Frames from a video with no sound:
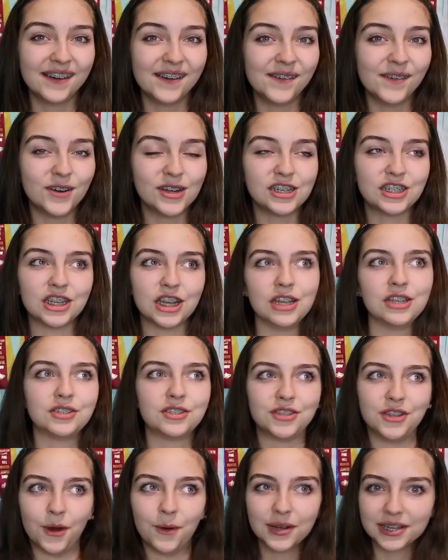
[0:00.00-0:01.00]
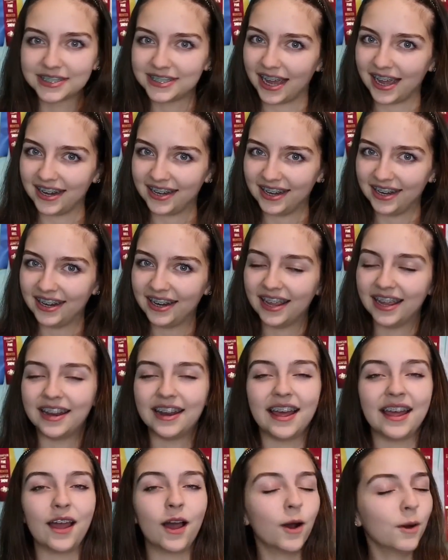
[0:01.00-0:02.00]
which is so exciting, and
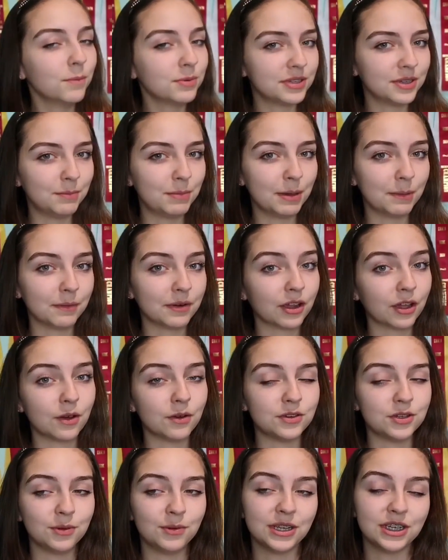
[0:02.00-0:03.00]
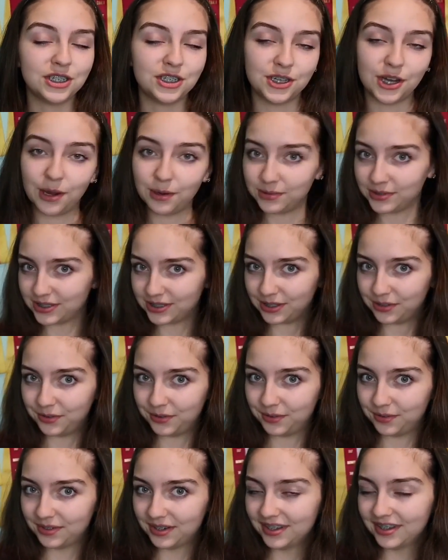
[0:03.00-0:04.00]
I hope to be able to go to a show
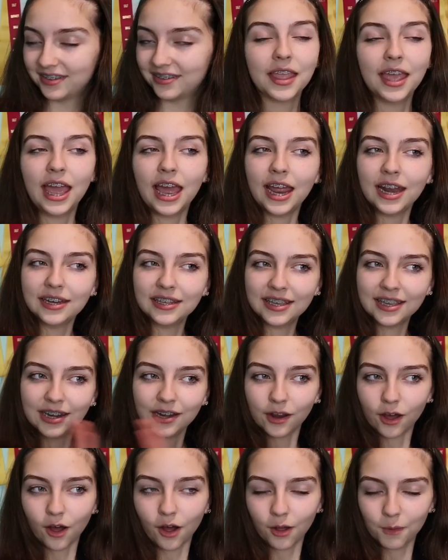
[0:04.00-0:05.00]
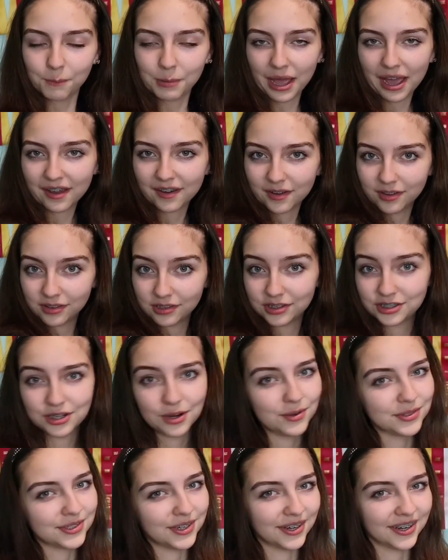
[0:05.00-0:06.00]
soon and get all back on the
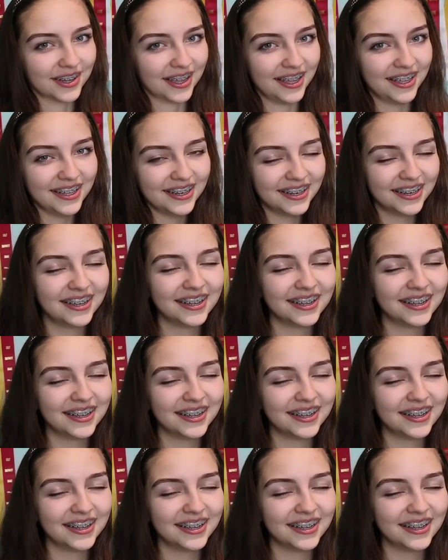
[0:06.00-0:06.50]
show circuit.